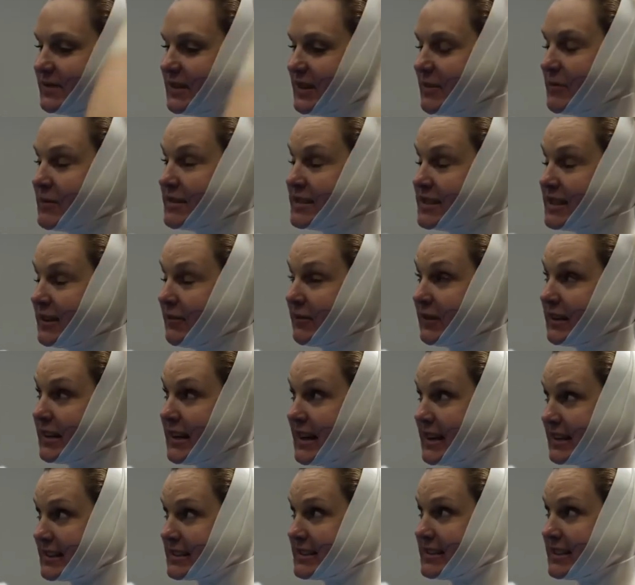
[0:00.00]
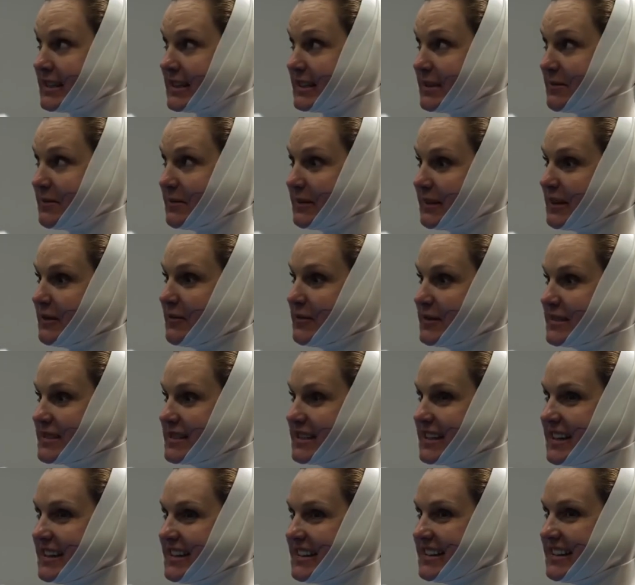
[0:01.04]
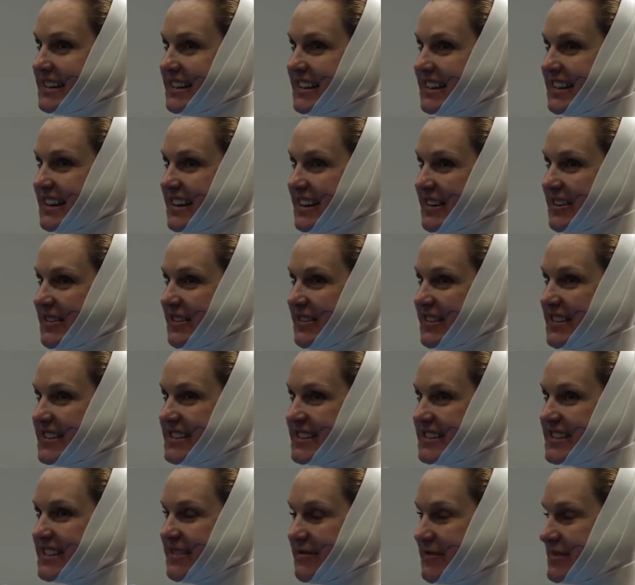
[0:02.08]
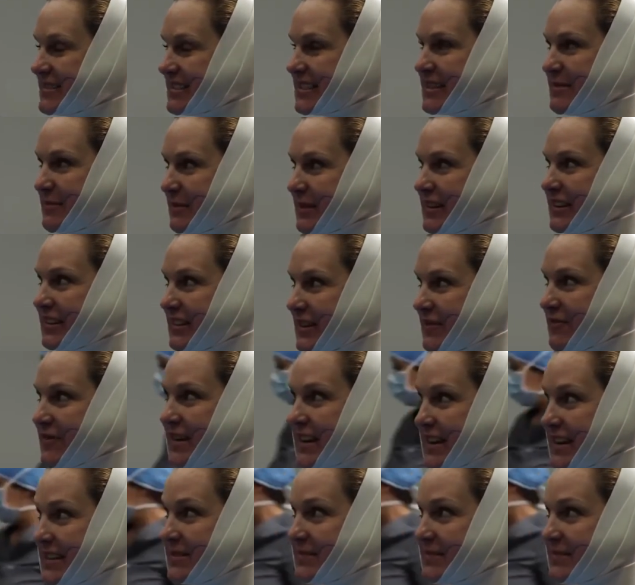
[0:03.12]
I wouldn't say relaxing, but it was, it was completely fine.